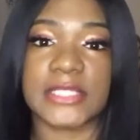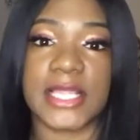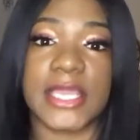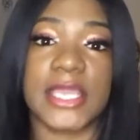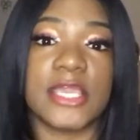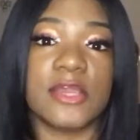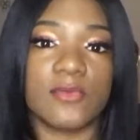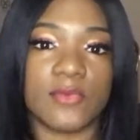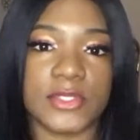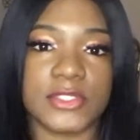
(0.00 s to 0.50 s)

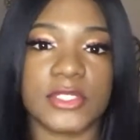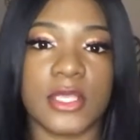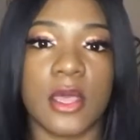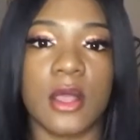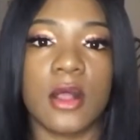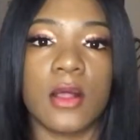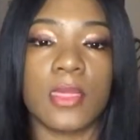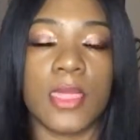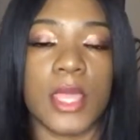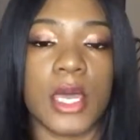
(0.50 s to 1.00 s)
Like it was
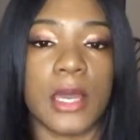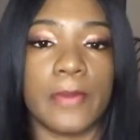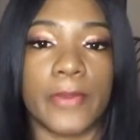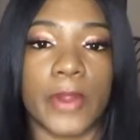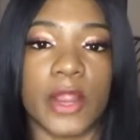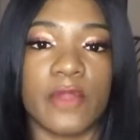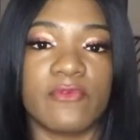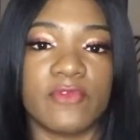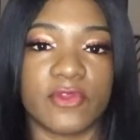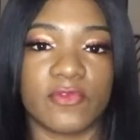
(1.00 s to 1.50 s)
a
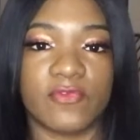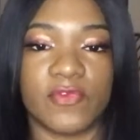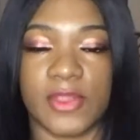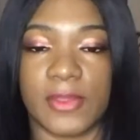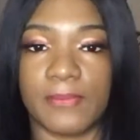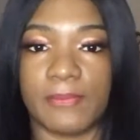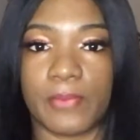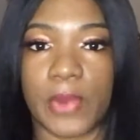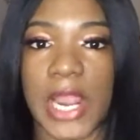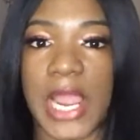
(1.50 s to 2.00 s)
perfect
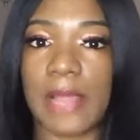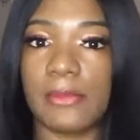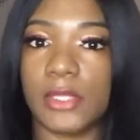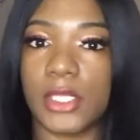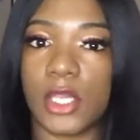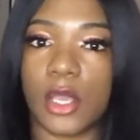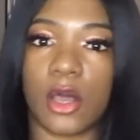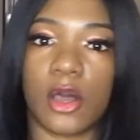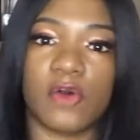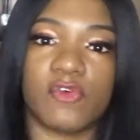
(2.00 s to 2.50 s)
fit,
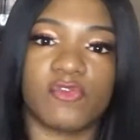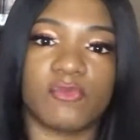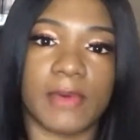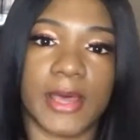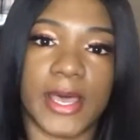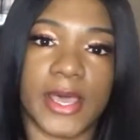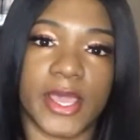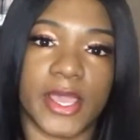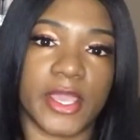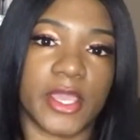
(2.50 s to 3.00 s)
probably off
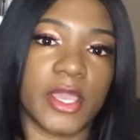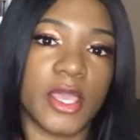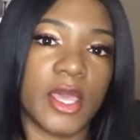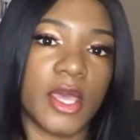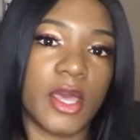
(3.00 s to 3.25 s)
by